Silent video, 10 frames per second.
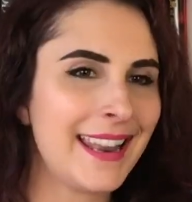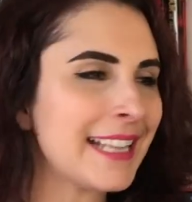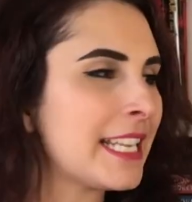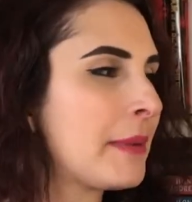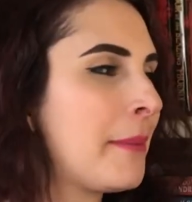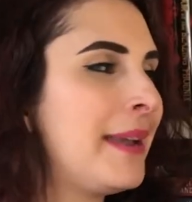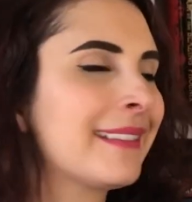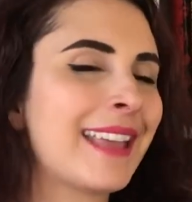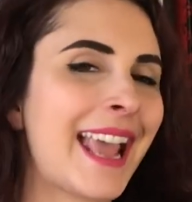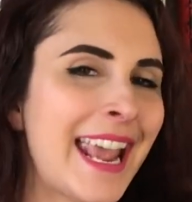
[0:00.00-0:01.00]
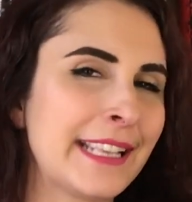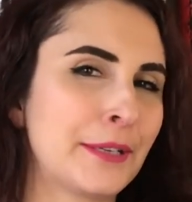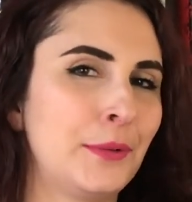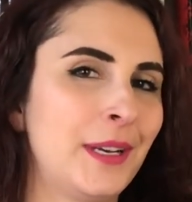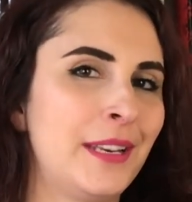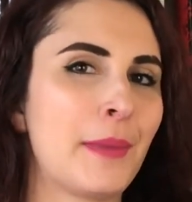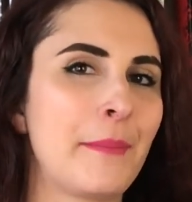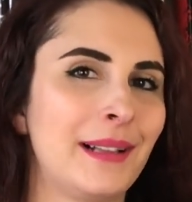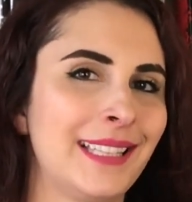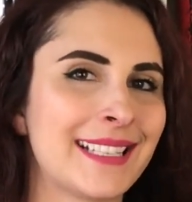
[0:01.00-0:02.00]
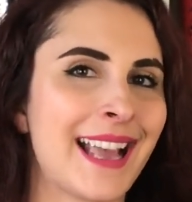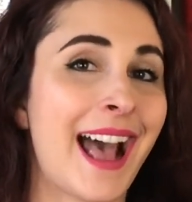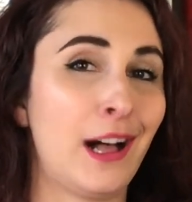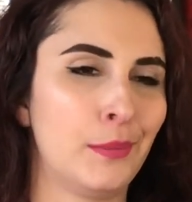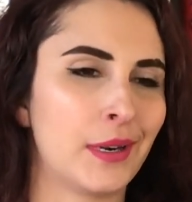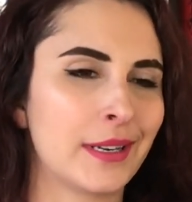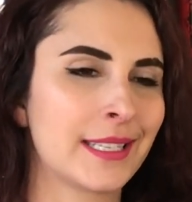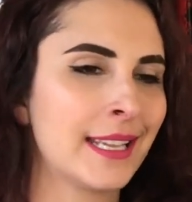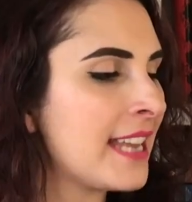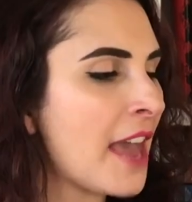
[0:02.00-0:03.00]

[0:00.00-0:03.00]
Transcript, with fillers: Next up, I picked The Hazel Wood by Melissa Albert.